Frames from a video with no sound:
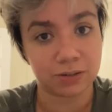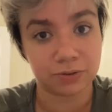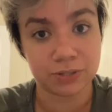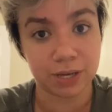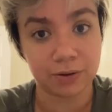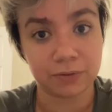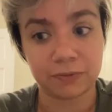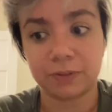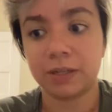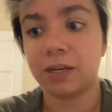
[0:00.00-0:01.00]
in
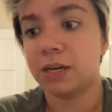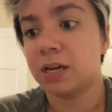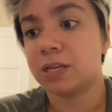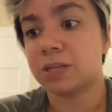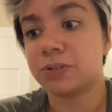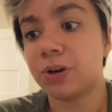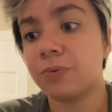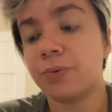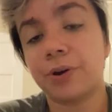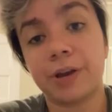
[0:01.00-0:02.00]
yourself. So
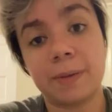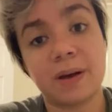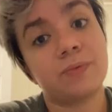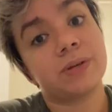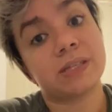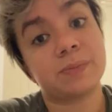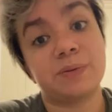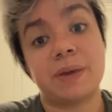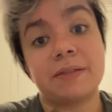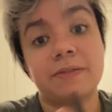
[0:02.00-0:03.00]
don't worry about what
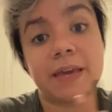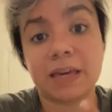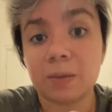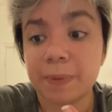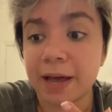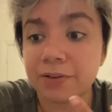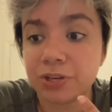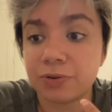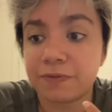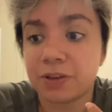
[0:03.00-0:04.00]
someone may think about
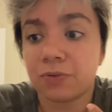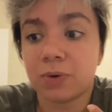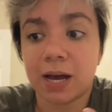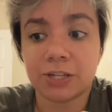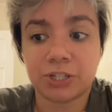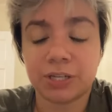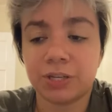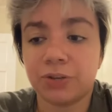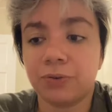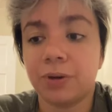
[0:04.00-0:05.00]
you if they're
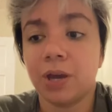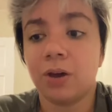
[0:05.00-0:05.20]
watching you,